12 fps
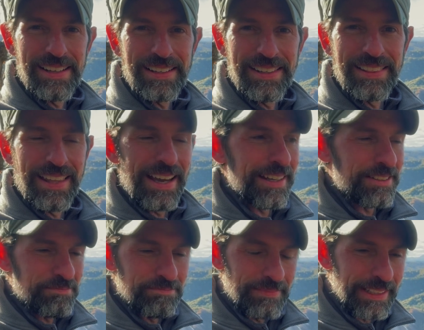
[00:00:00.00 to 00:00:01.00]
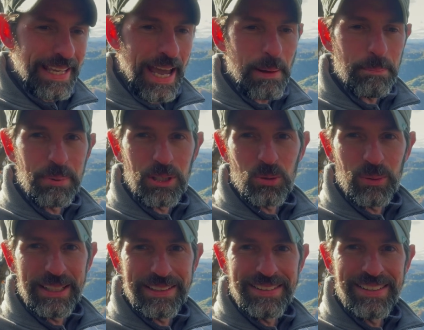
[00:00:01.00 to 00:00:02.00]
in that gap
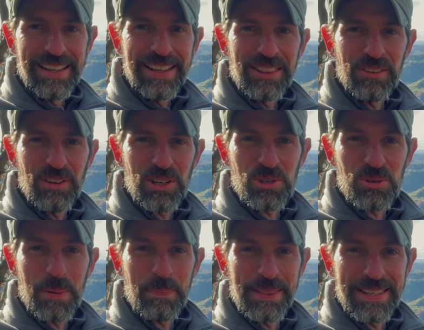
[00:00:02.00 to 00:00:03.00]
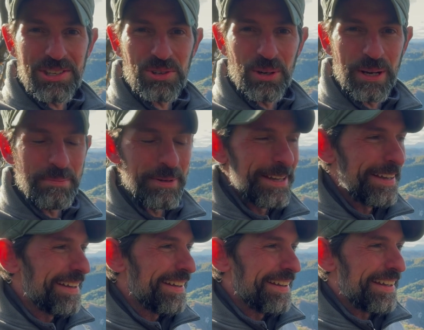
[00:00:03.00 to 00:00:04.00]
between the first trip and this trip.
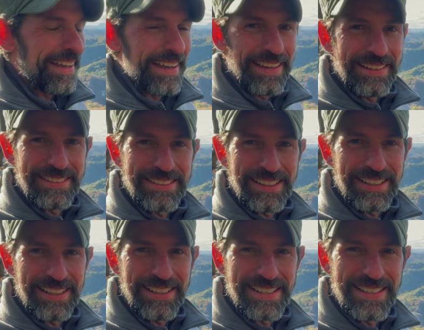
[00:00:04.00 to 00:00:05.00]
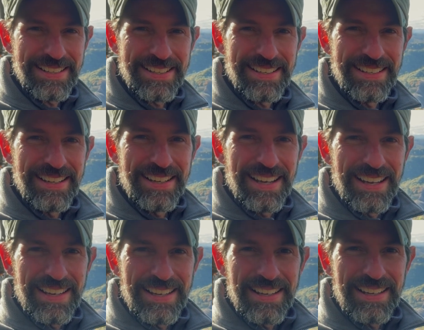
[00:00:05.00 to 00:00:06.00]
And a
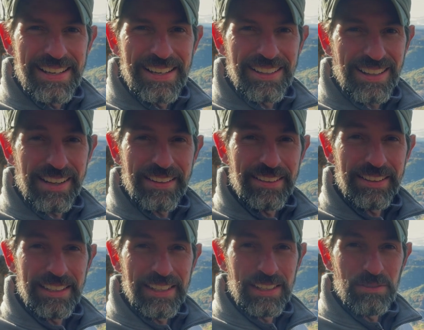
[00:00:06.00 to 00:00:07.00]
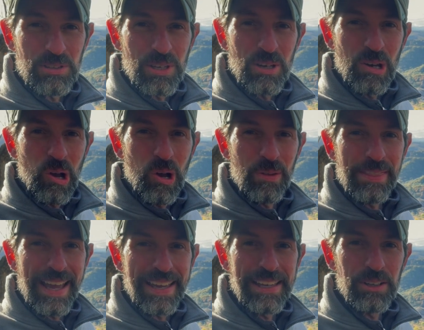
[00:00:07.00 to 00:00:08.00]
lot of the leaves on
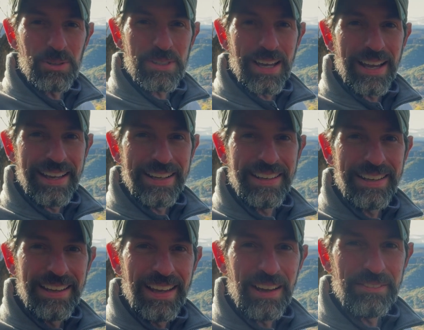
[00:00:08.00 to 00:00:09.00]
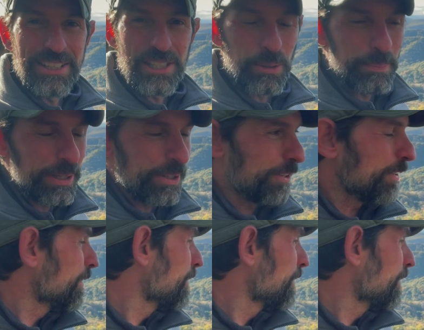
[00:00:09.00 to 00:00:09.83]
that hillside have disappeared.